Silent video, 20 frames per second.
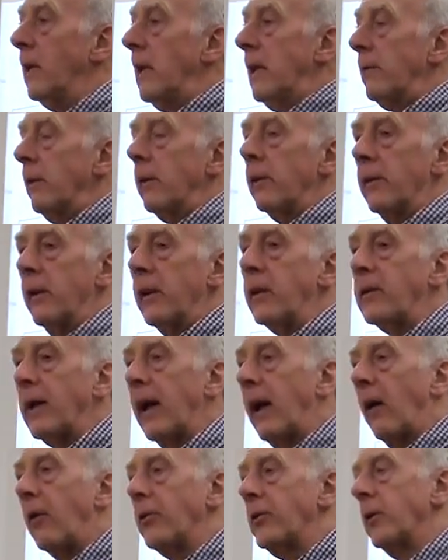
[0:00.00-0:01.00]
leaving things
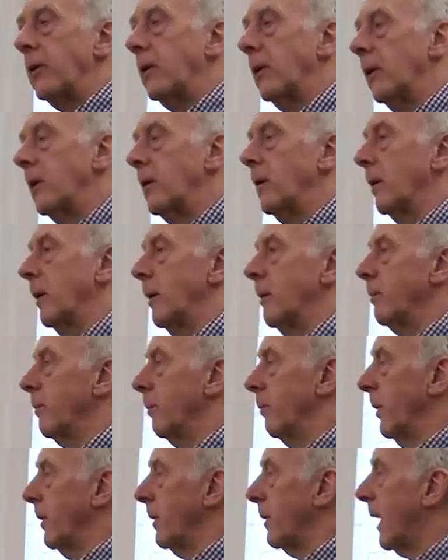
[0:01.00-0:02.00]
out
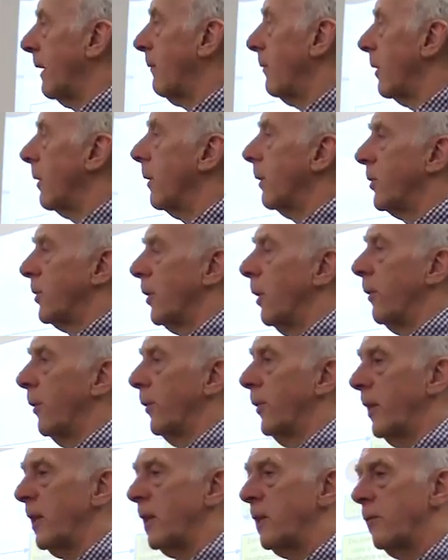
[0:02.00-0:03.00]
and giving
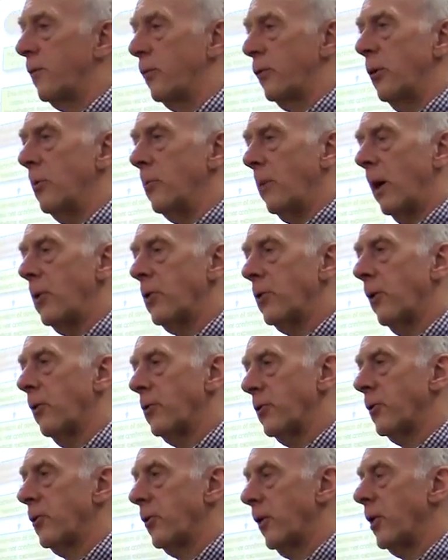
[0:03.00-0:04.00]
certain things too much
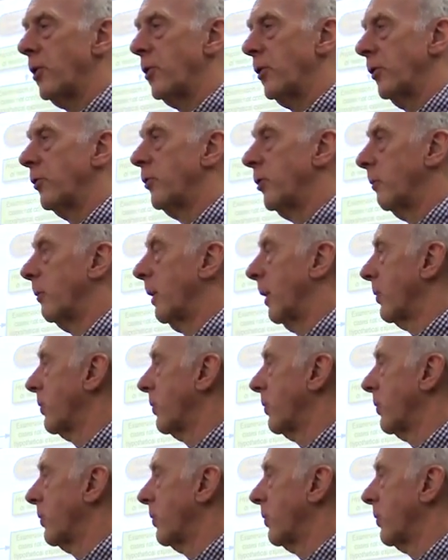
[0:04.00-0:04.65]
concentration, too